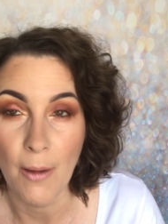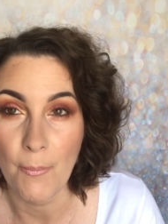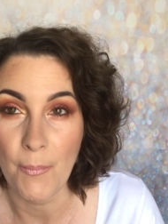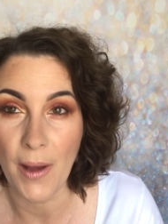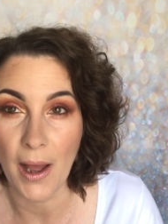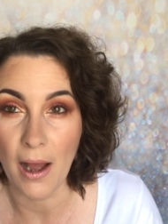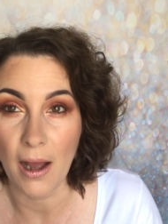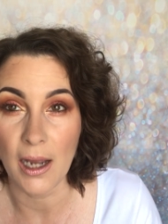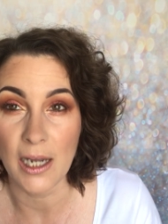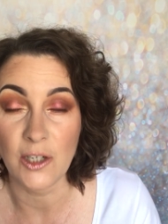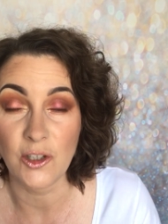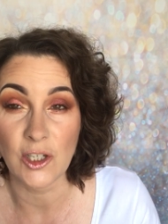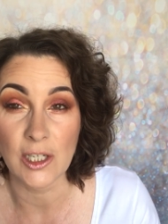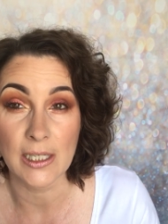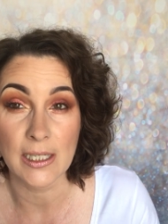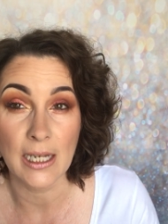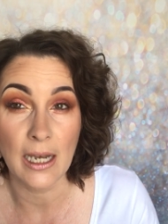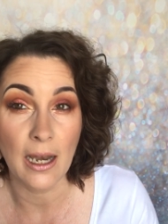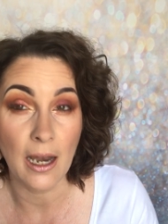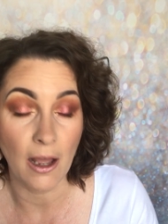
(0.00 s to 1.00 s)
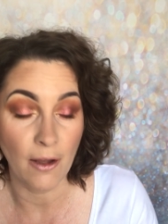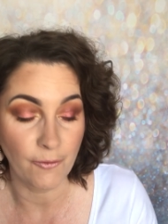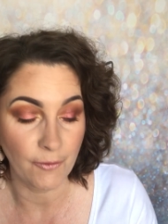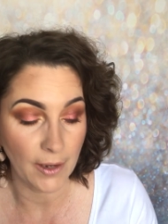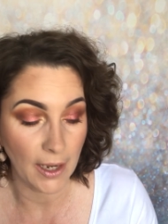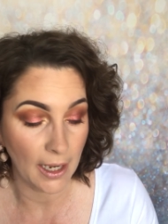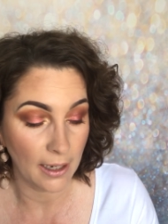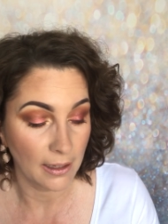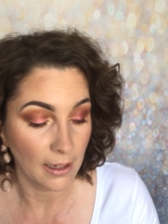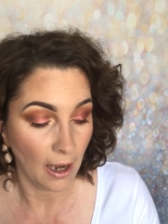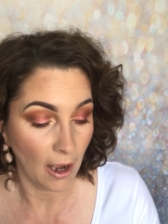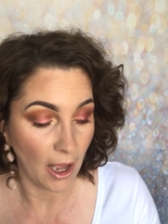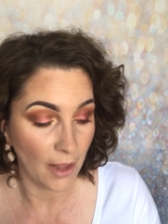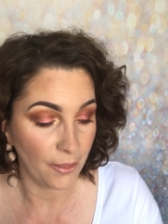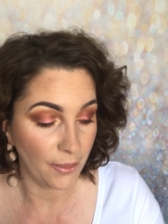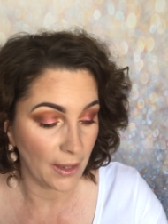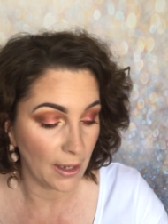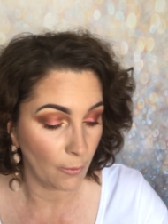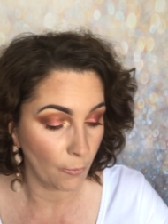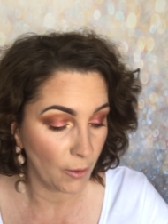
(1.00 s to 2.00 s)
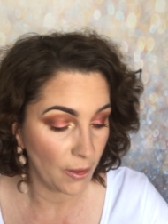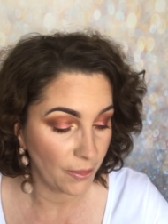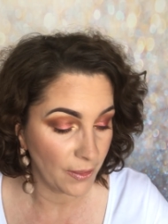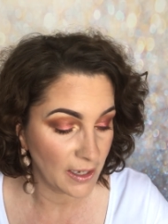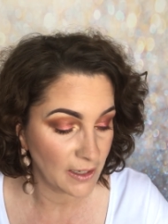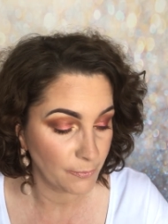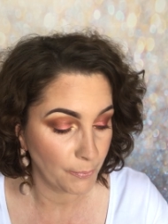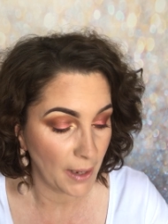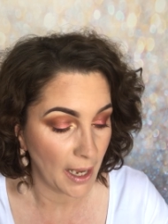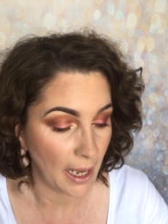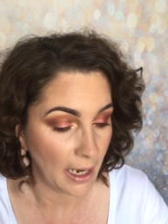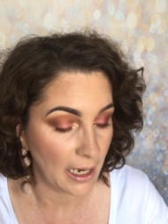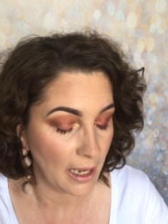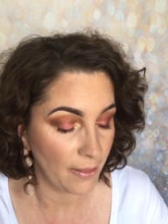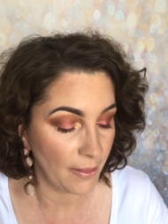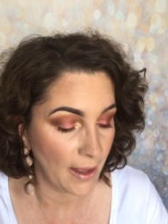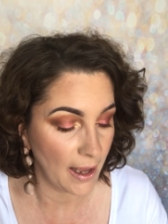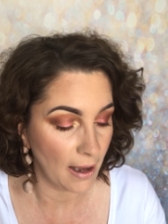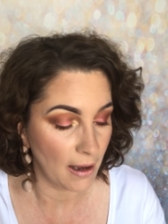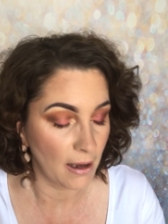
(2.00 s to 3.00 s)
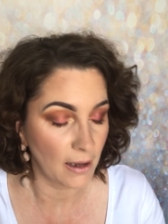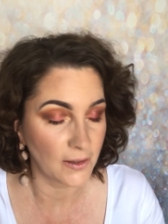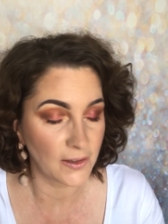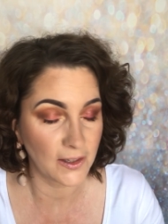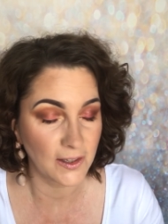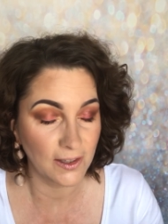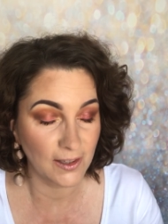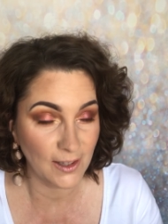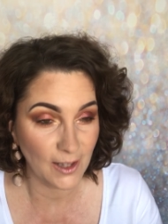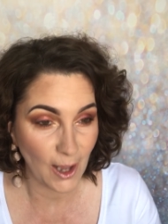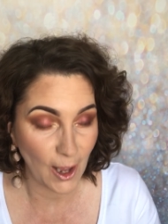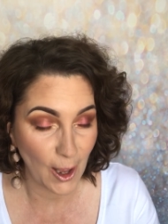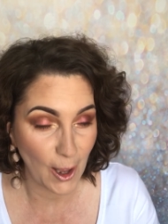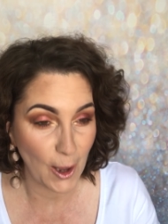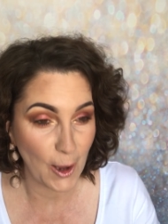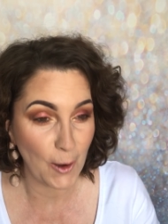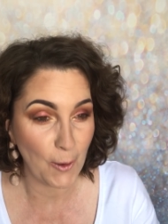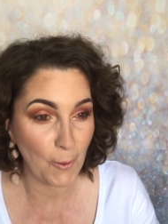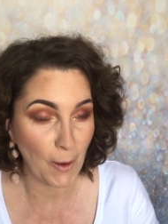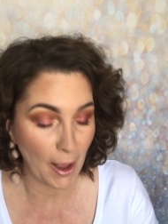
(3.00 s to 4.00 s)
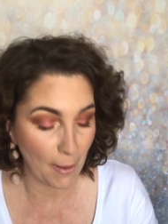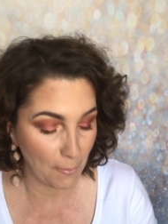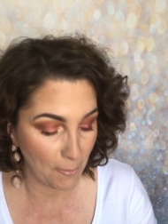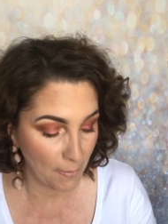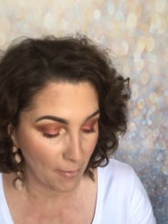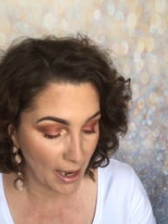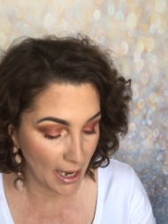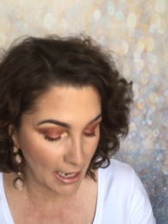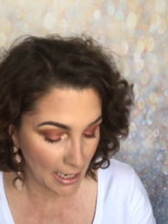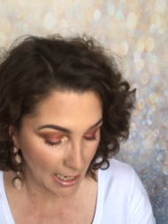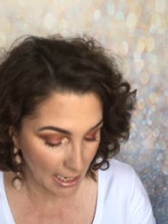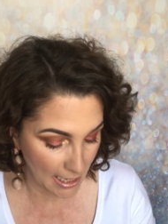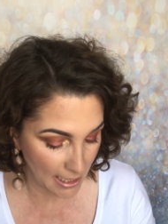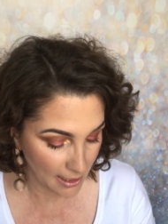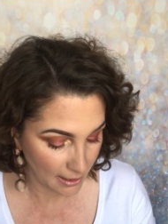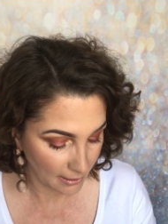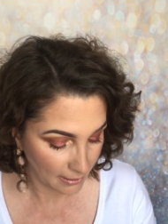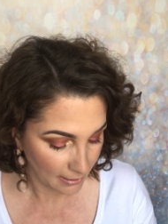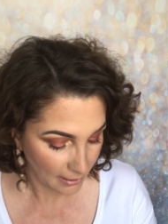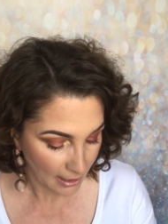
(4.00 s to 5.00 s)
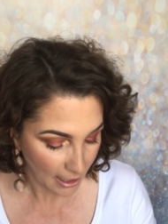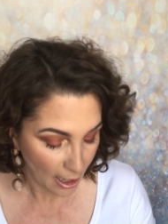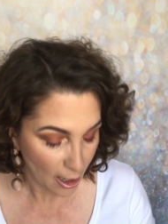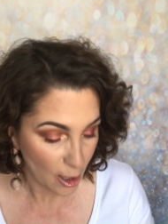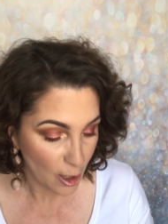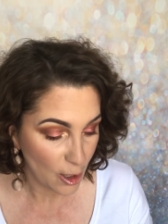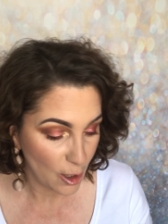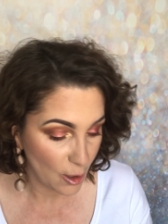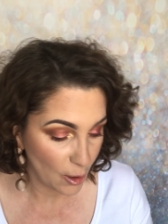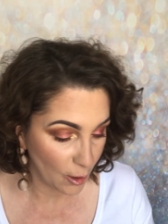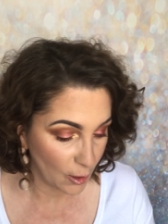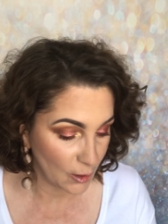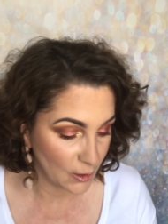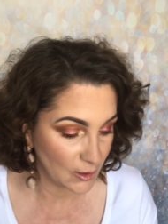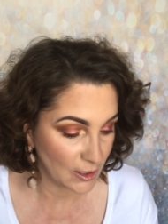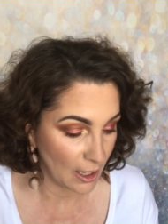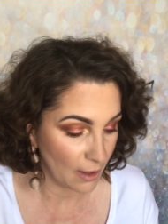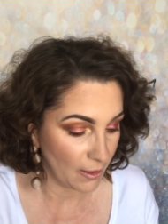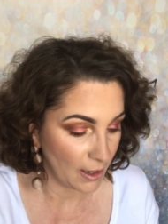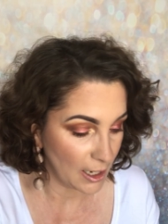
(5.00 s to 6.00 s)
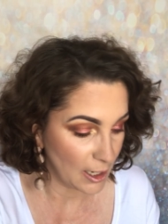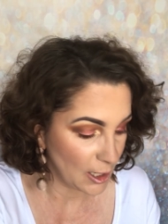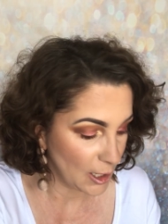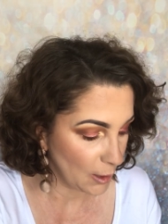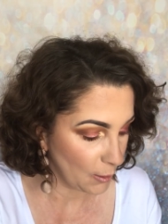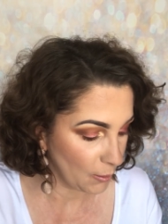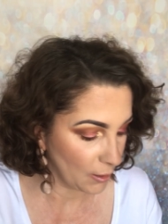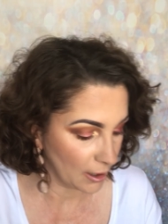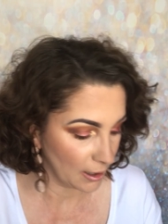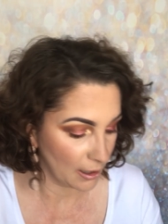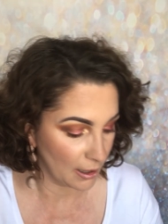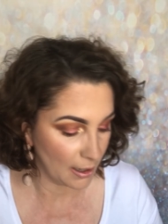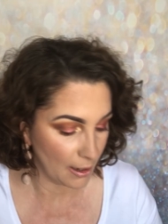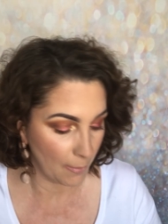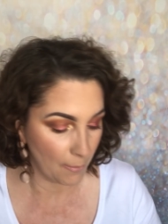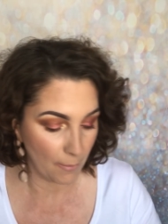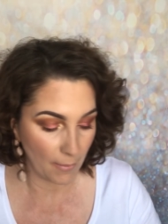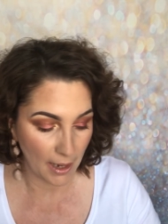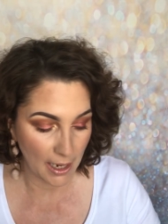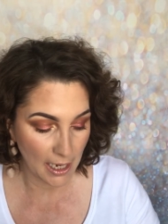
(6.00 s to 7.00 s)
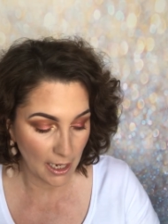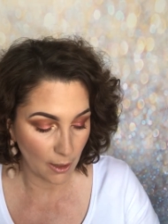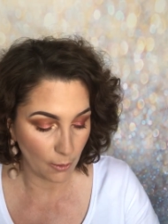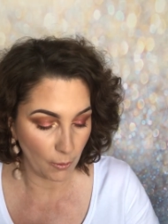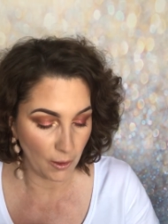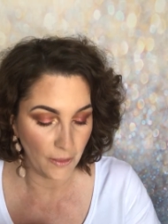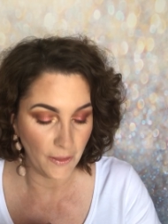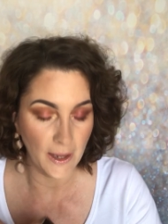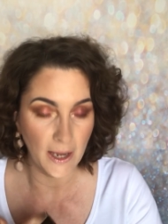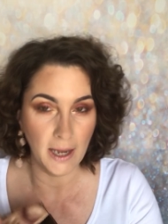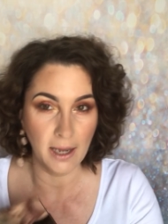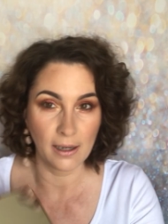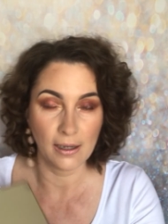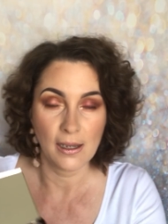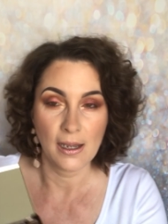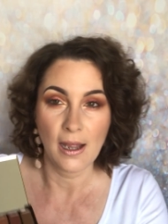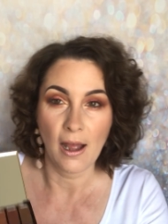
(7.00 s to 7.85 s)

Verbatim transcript: but I just love it. I think with this palette there are so many looks that you can make with it.